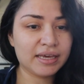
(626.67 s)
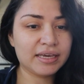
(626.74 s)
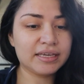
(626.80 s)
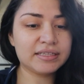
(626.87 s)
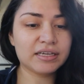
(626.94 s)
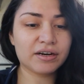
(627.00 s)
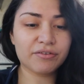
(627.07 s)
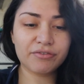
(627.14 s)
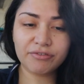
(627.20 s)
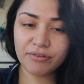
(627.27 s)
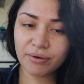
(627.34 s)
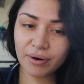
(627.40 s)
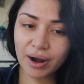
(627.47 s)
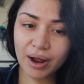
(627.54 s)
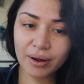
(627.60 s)
He did a
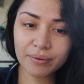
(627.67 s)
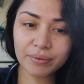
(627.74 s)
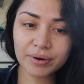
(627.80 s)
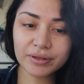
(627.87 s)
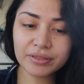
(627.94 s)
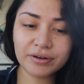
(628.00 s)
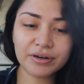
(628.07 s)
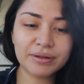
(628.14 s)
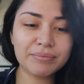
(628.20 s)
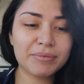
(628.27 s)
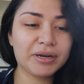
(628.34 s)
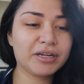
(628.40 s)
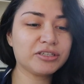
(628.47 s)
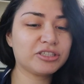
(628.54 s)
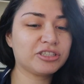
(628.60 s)
4-hour and
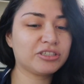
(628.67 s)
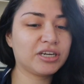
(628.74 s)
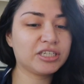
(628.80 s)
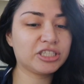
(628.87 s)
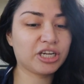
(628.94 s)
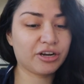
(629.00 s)
30-minute stretch